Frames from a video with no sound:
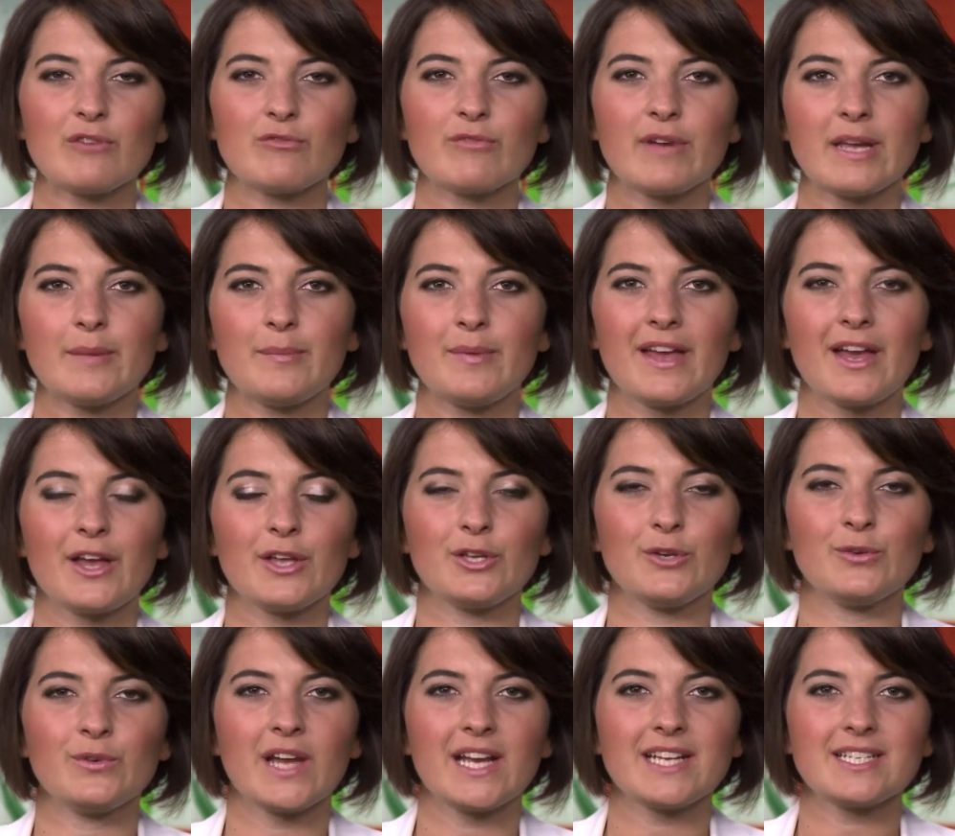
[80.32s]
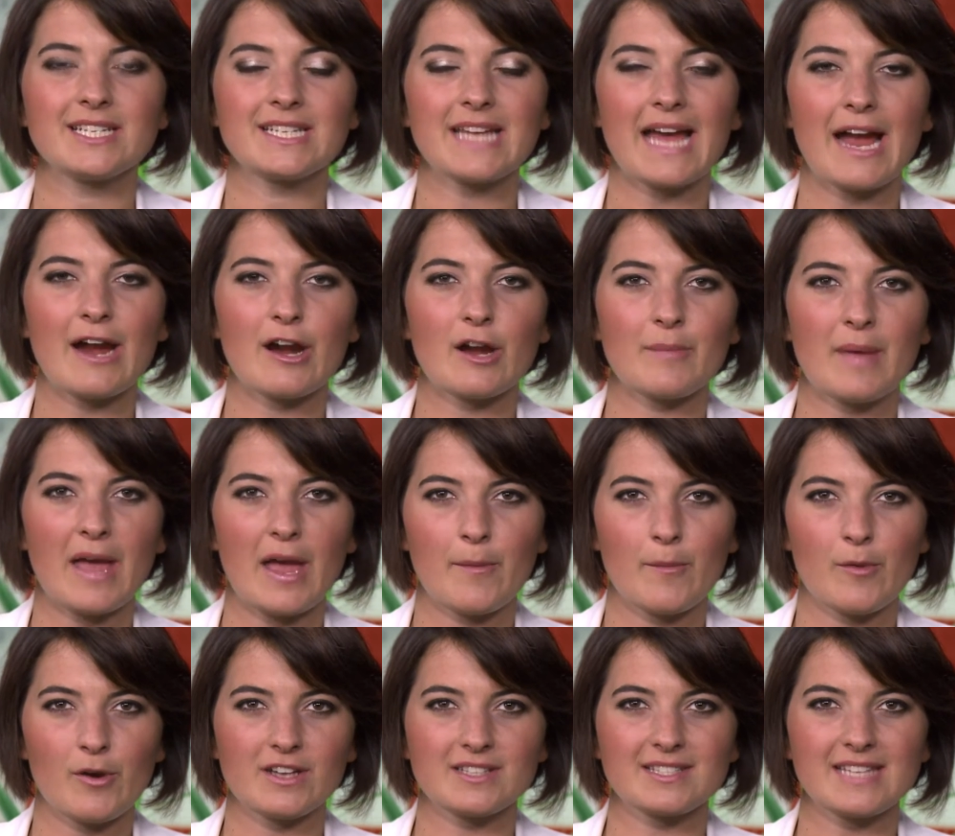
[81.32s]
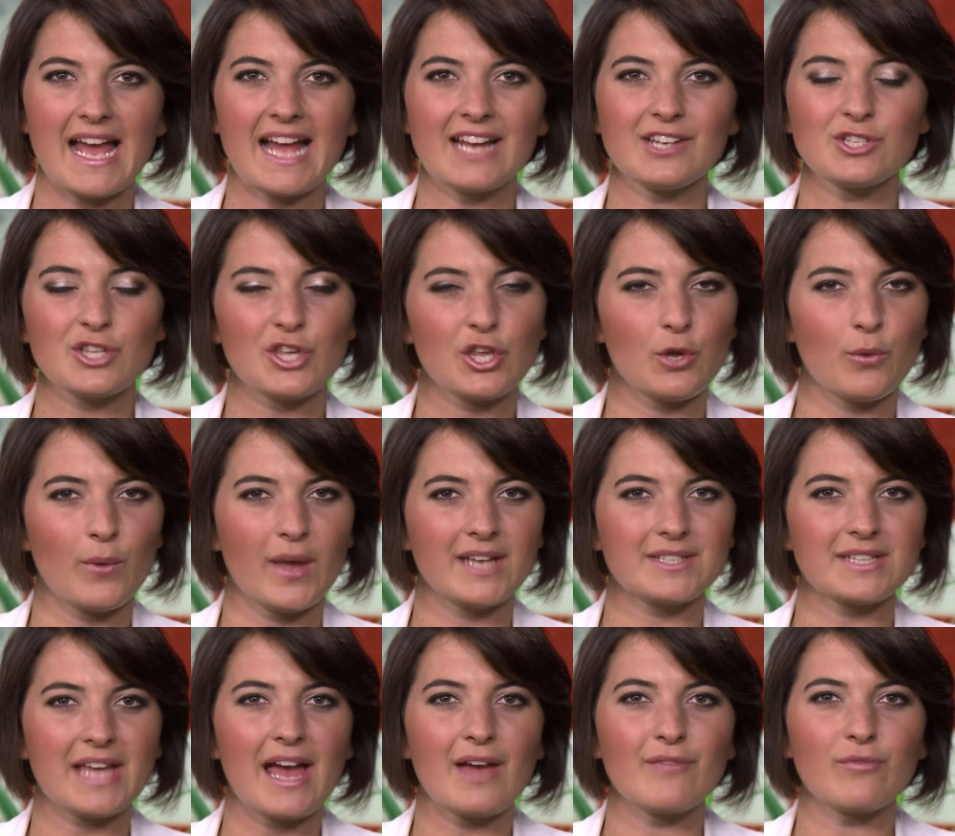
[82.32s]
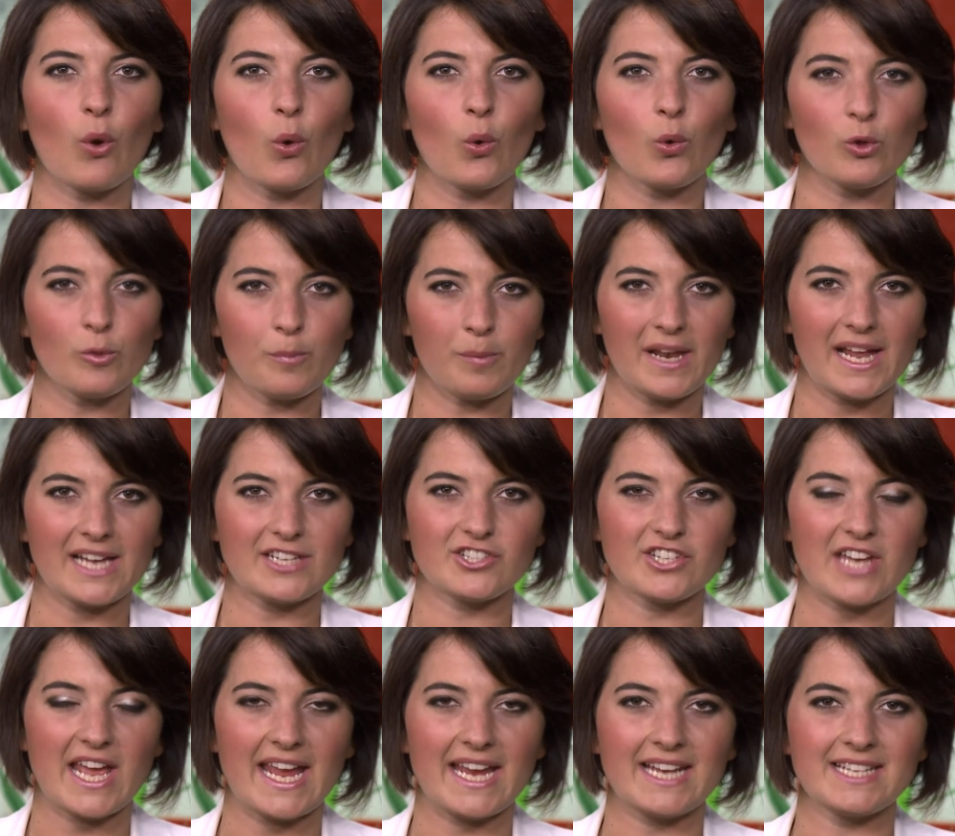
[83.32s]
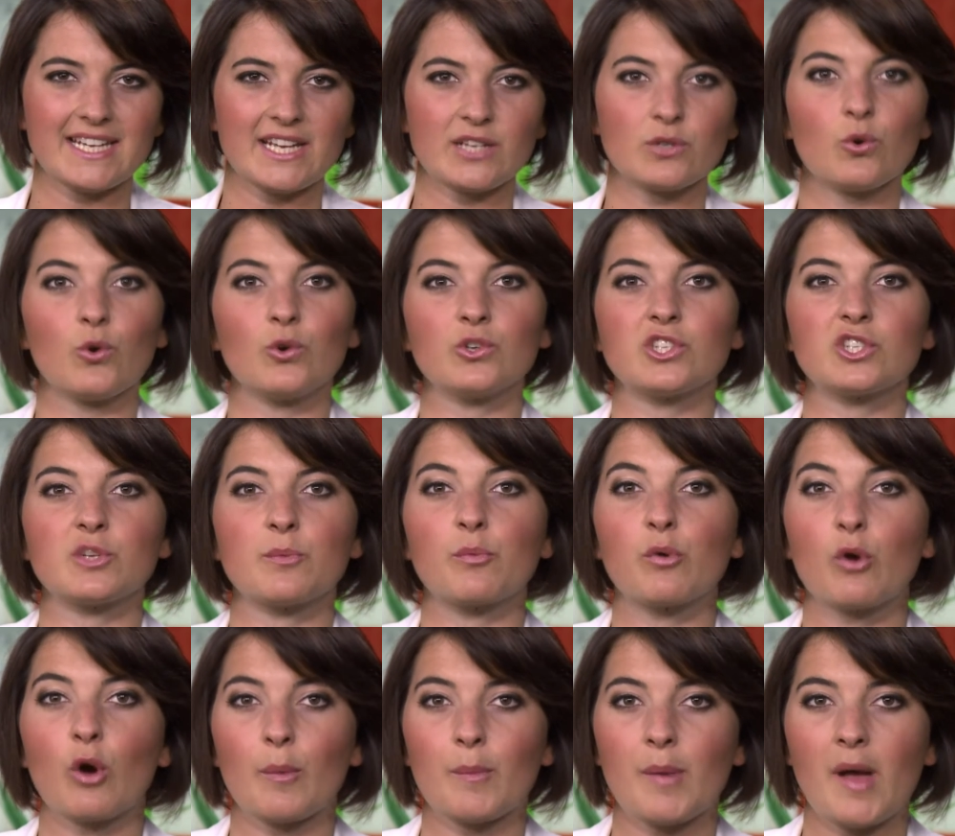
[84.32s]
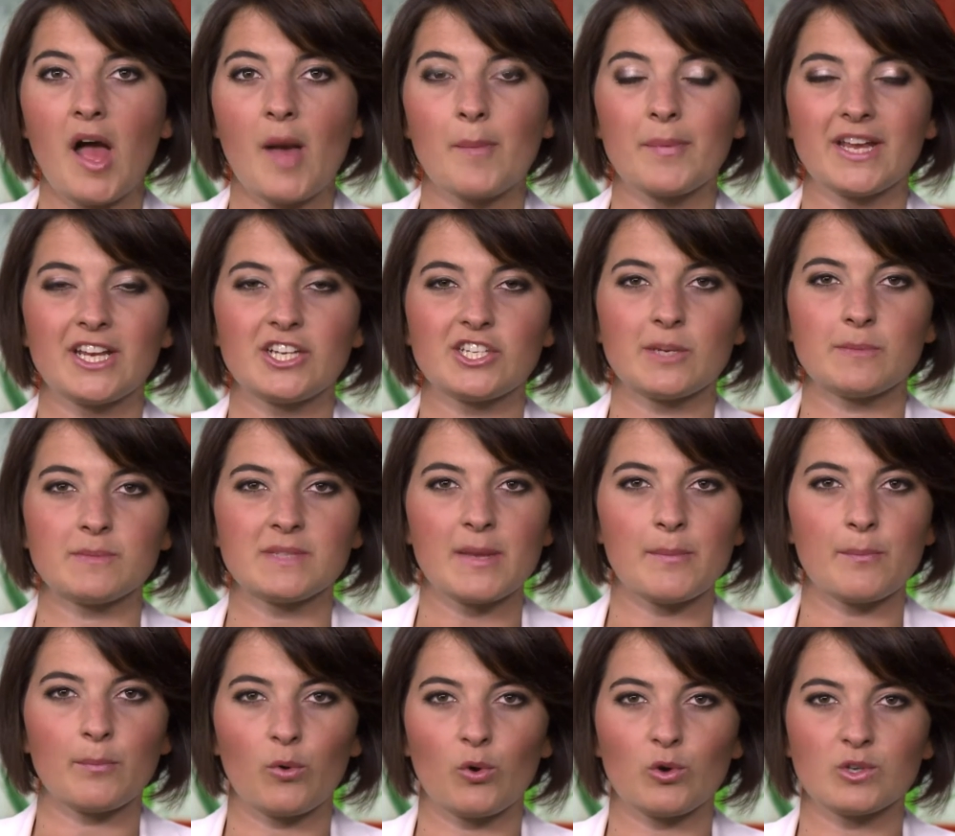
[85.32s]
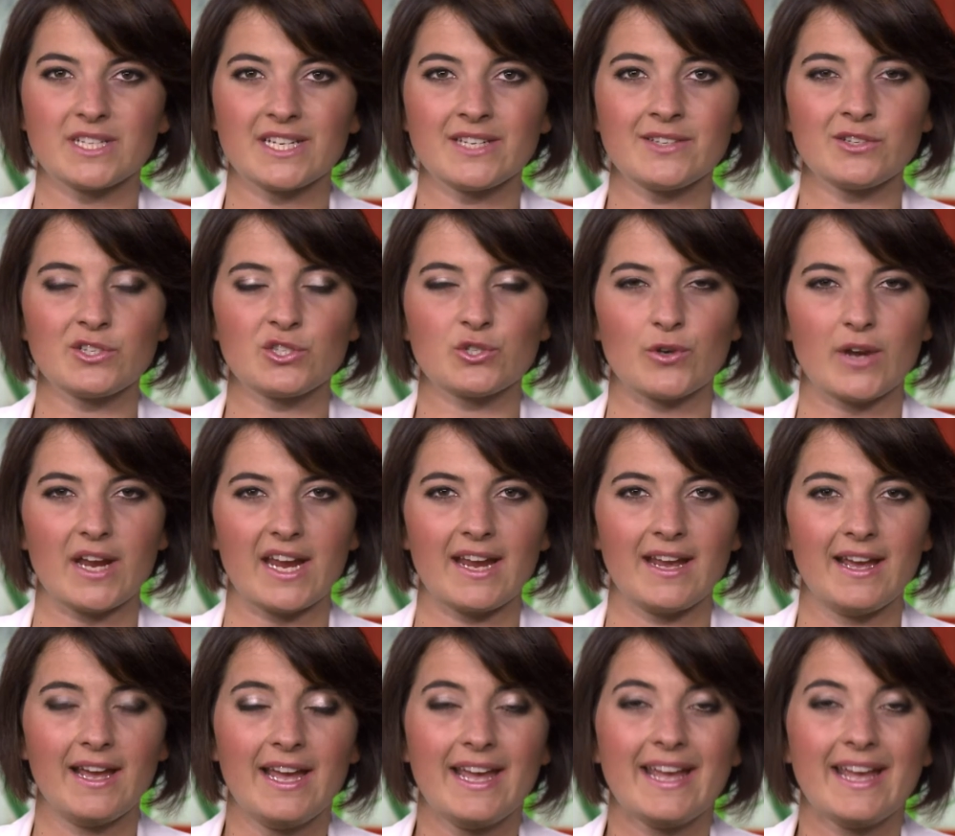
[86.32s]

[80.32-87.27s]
Arabia, United Arab Emirates and Kuwait have all pledged aid in order to prop up Egypt's import industry,